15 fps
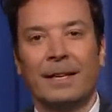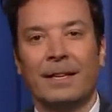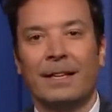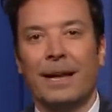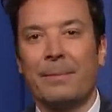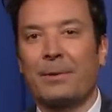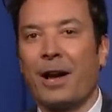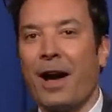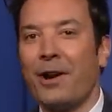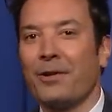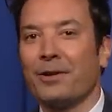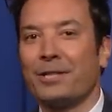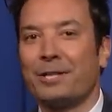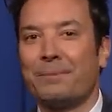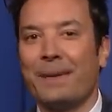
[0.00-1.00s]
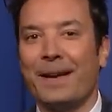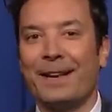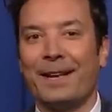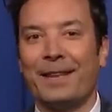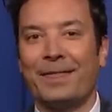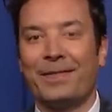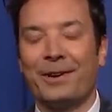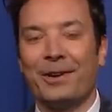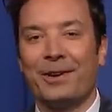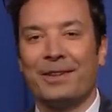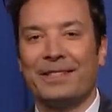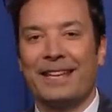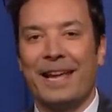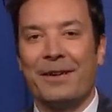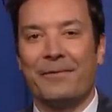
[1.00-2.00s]
Yep, Congress spent a
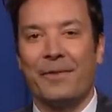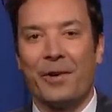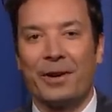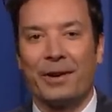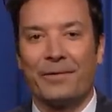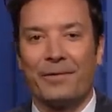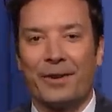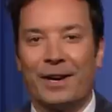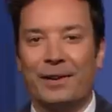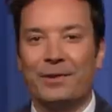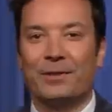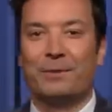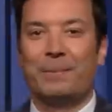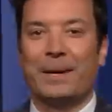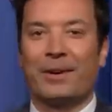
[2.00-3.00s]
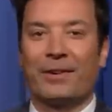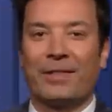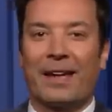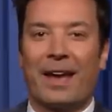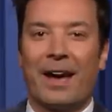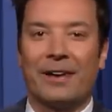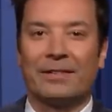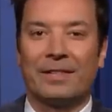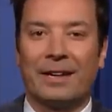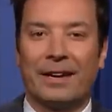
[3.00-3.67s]
third day voting for a new speaker of the House,